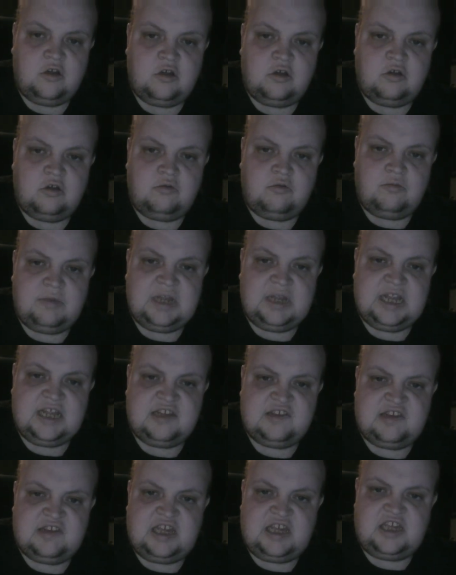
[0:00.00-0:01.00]
we get
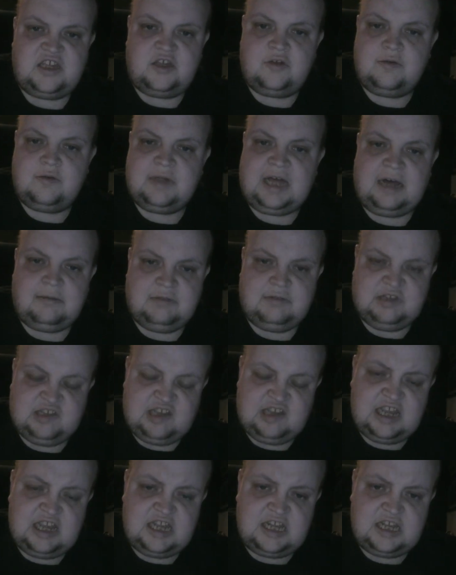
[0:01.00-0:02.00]
to hit you
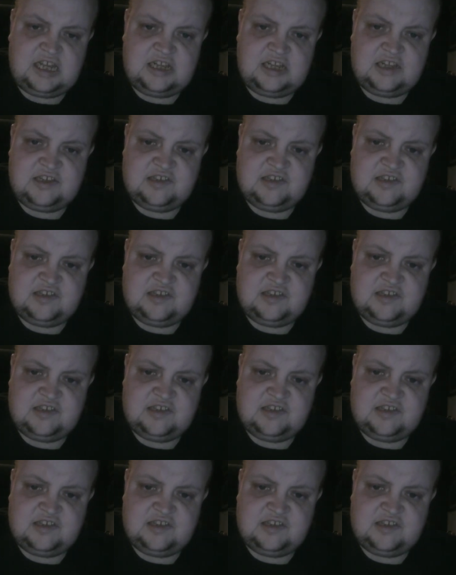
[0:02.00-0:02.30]
guaranteed